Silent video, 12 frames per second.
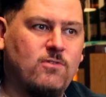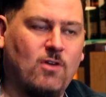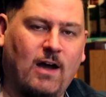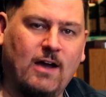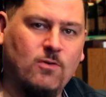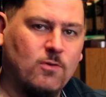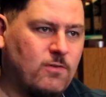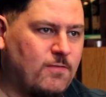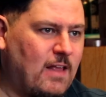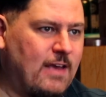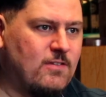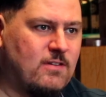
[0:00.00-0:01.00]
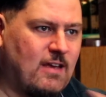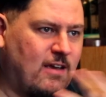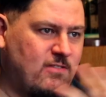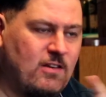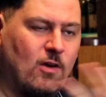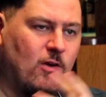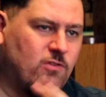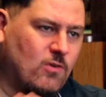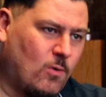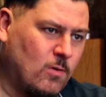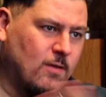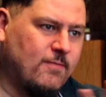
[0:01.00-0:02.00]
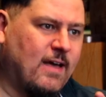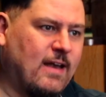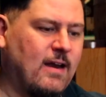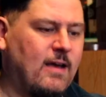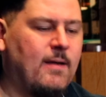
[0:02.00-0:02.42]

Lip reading: titles, flavour, tasting notes, all of that